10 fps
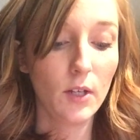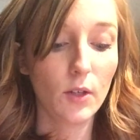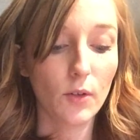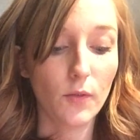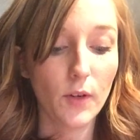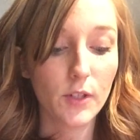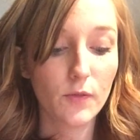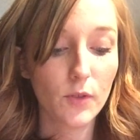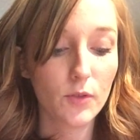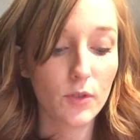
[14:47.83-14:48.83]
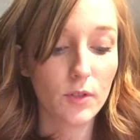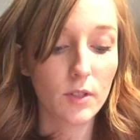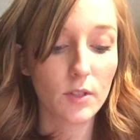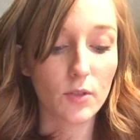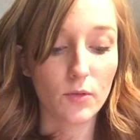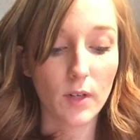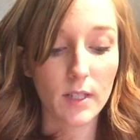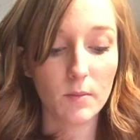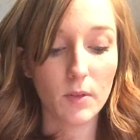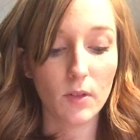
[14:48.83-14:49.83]
your fresh fruit juices, your
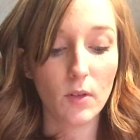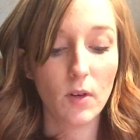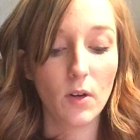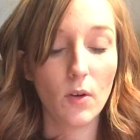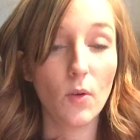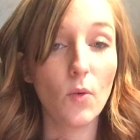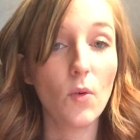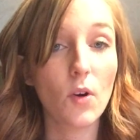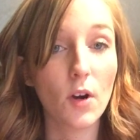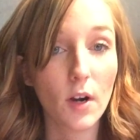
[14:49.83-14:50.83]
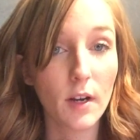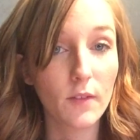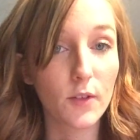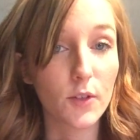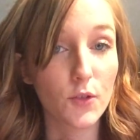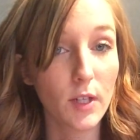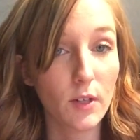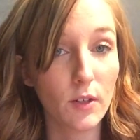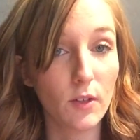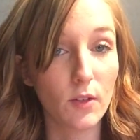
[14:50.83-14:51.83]
rice milk, or if you're a
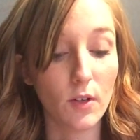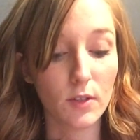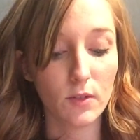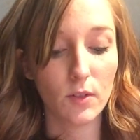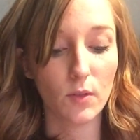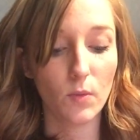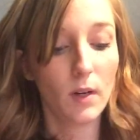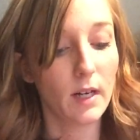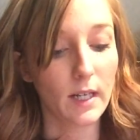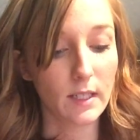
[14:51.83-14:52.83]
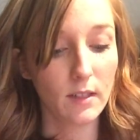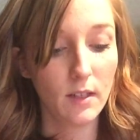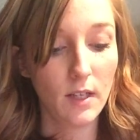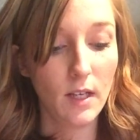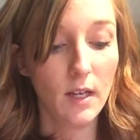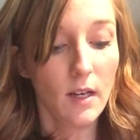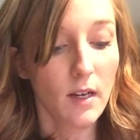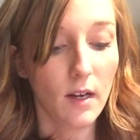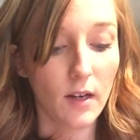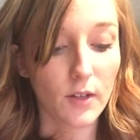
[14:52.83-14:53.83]
drinker, you can also do your wine.
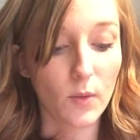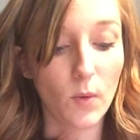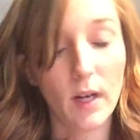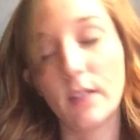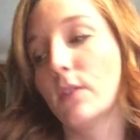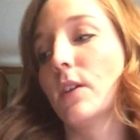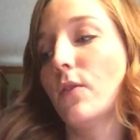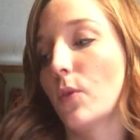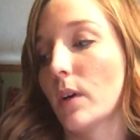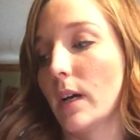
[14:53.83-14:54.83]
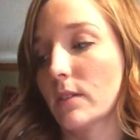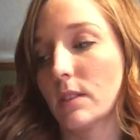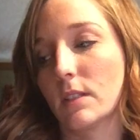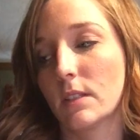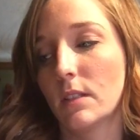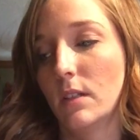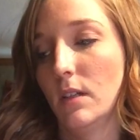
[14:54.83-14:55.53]
Your wine, you get 4 ounces.